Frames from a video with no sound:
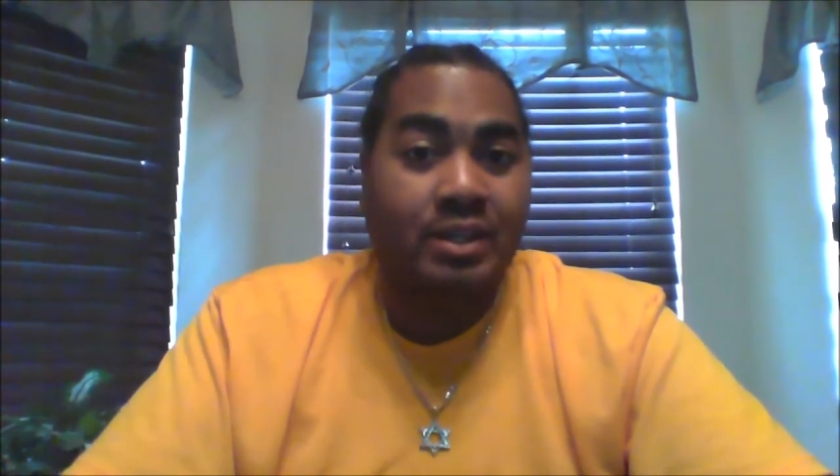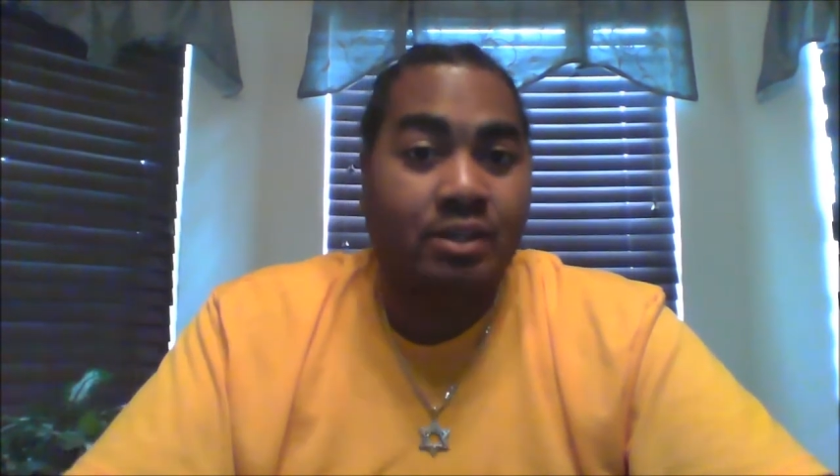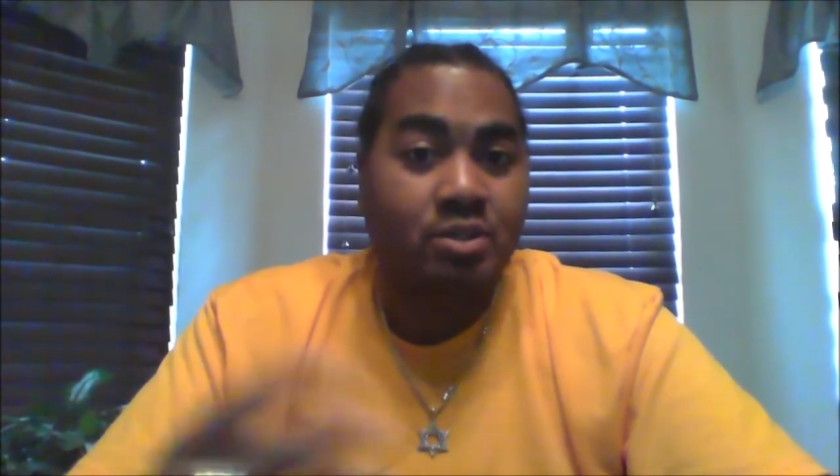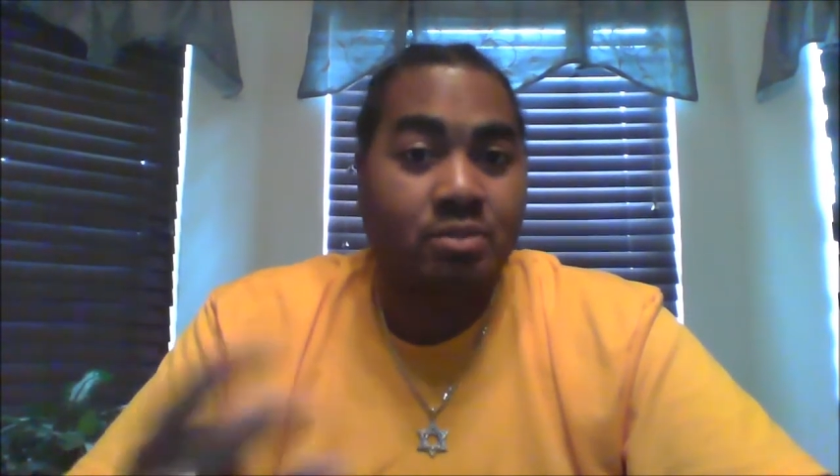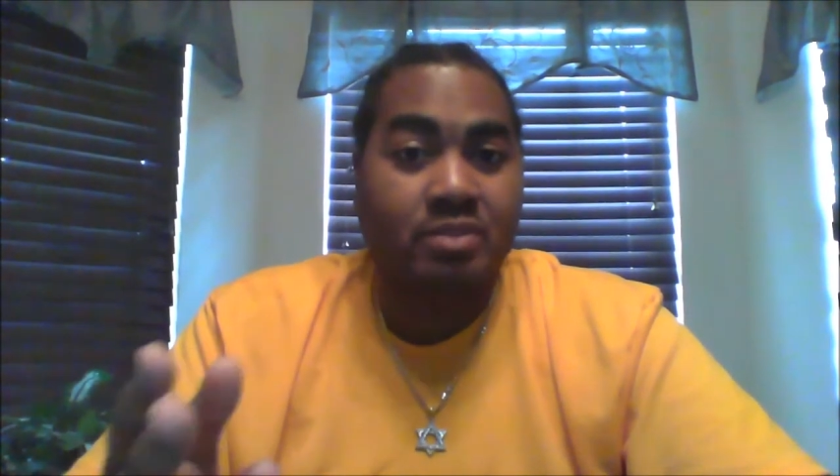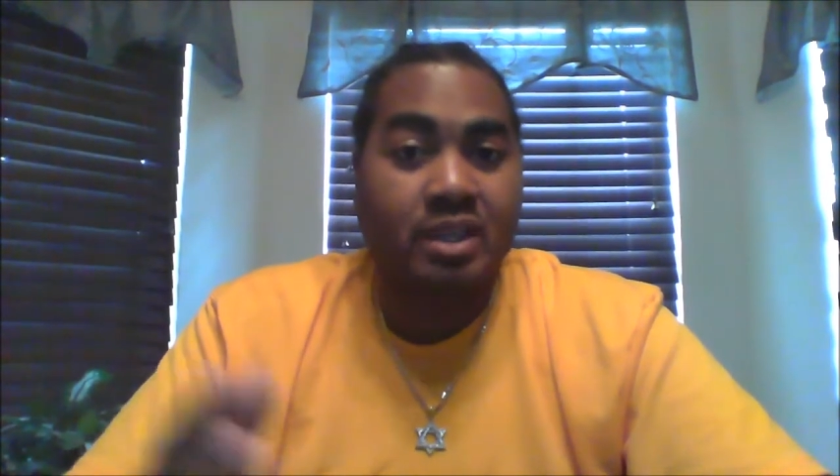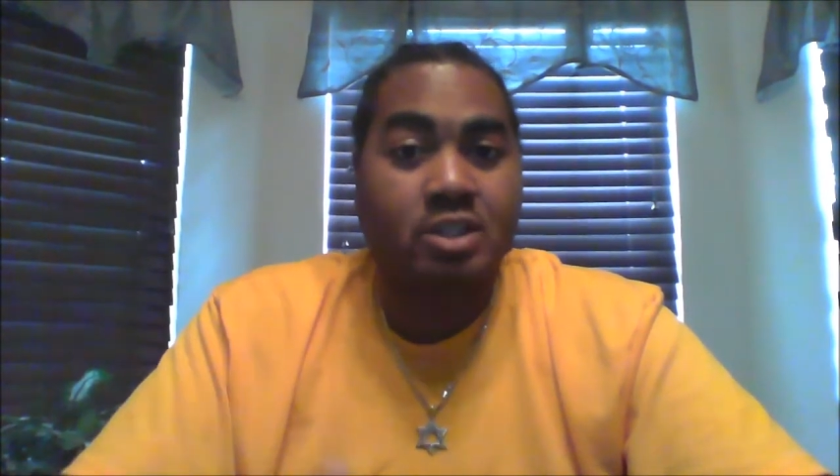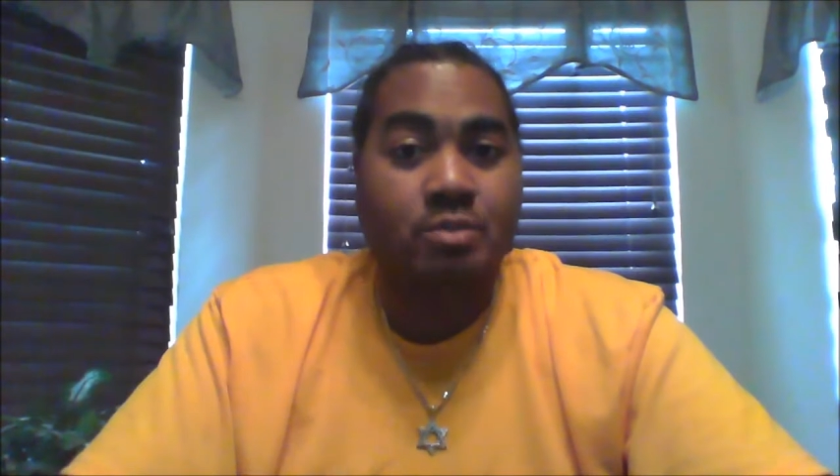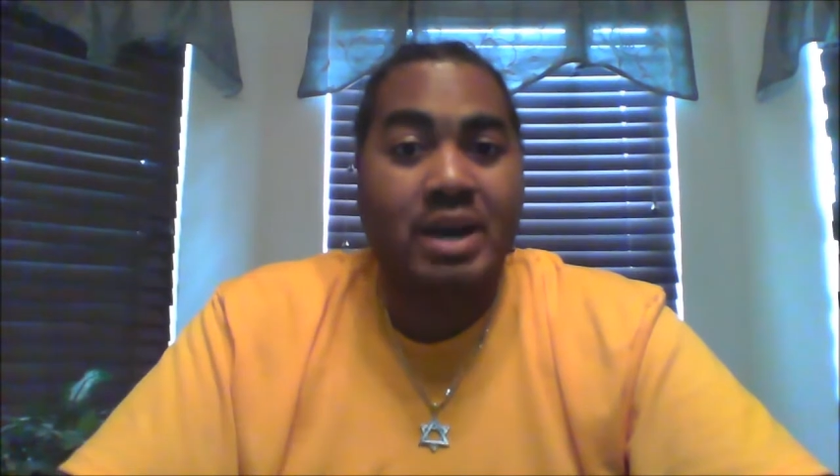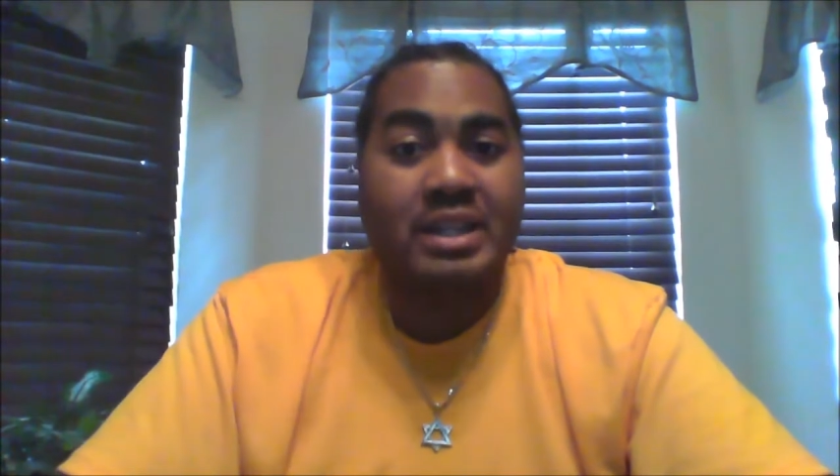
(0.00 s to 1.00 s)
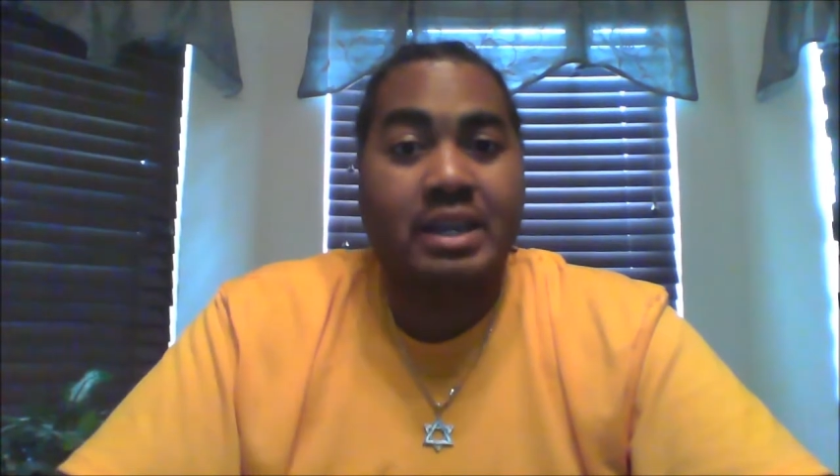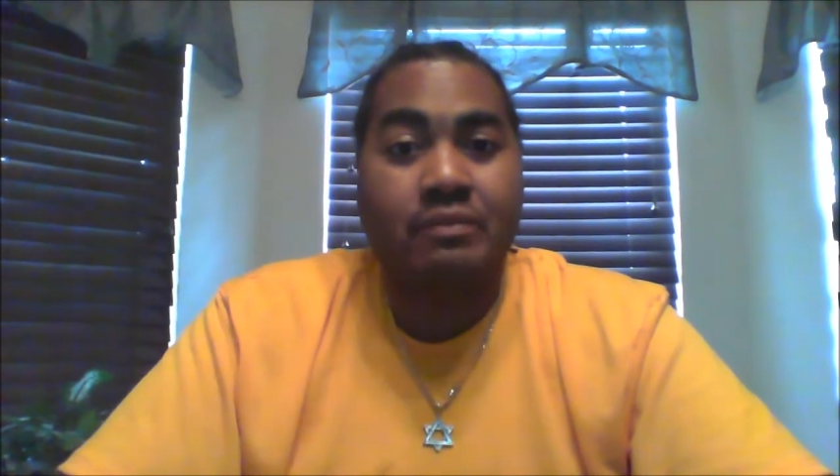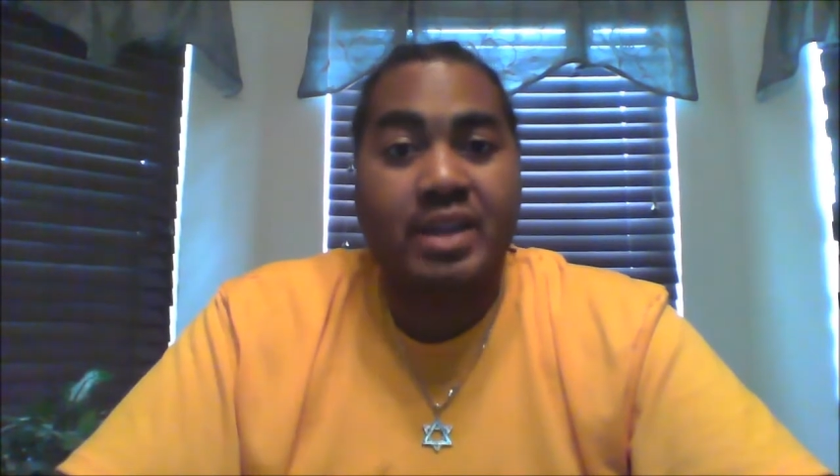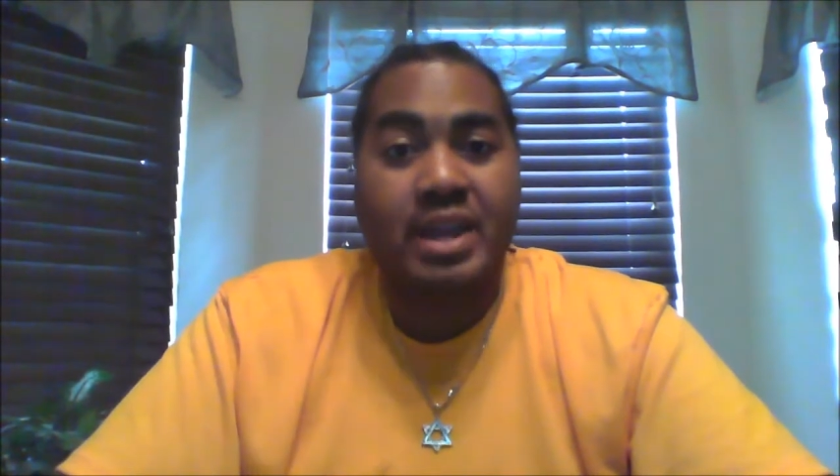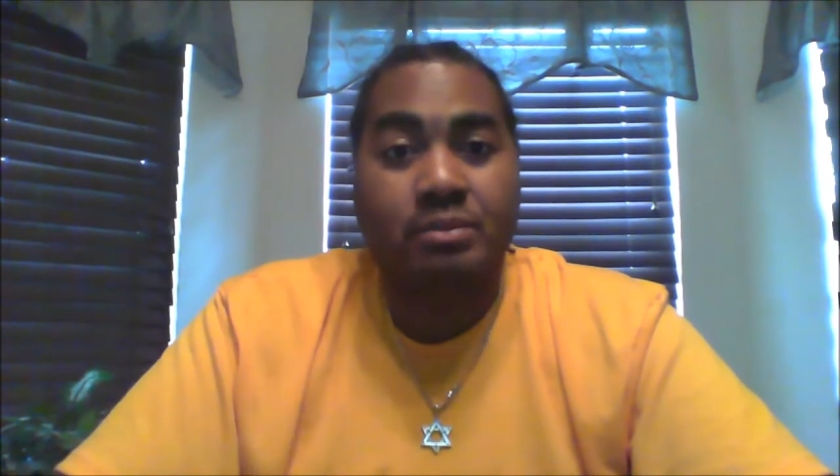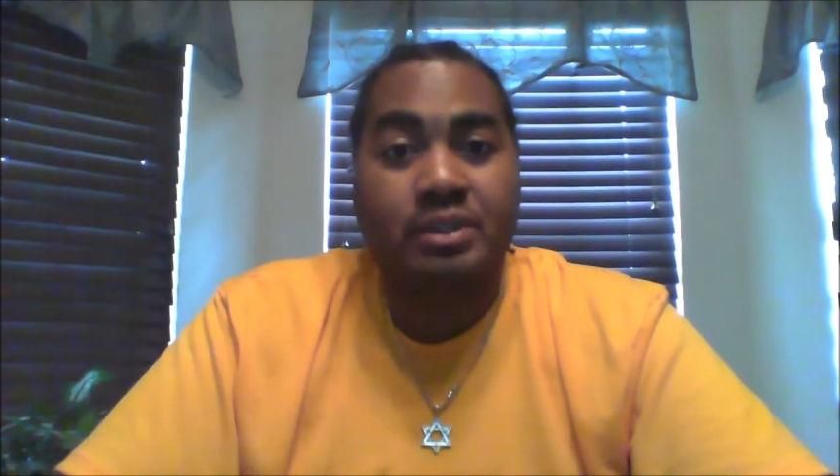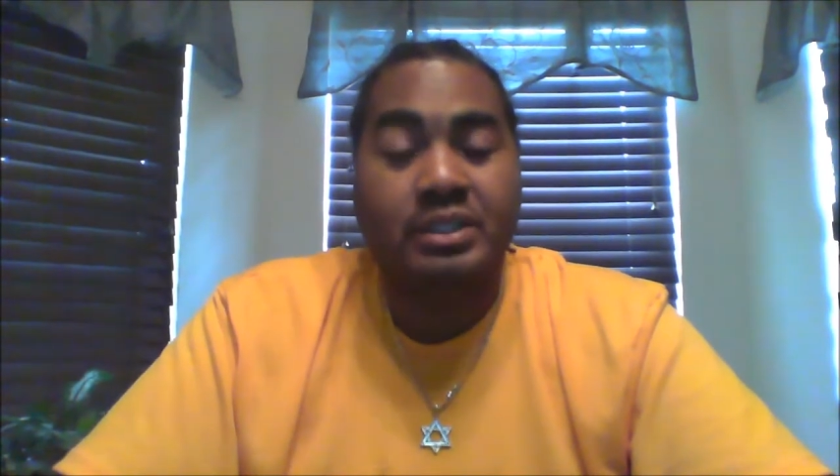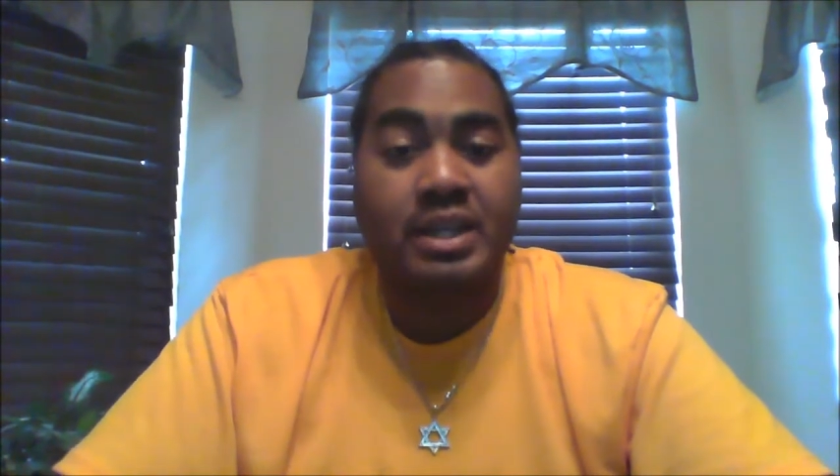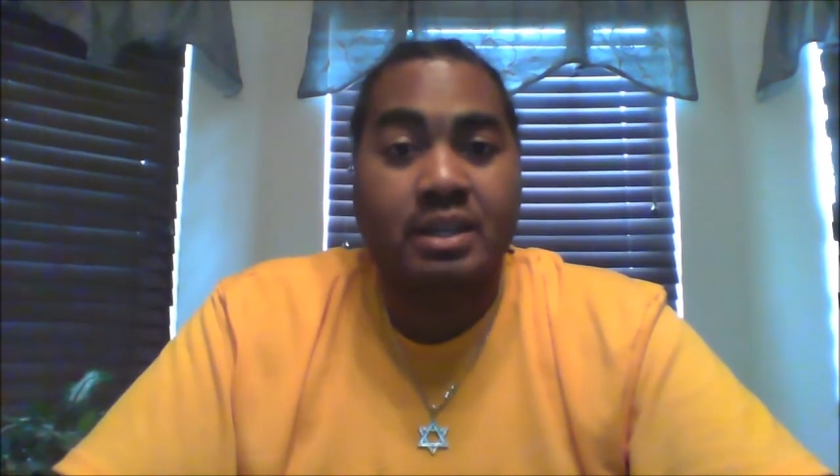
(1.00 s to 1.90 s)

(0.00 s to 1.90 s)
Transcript: I know some things about that family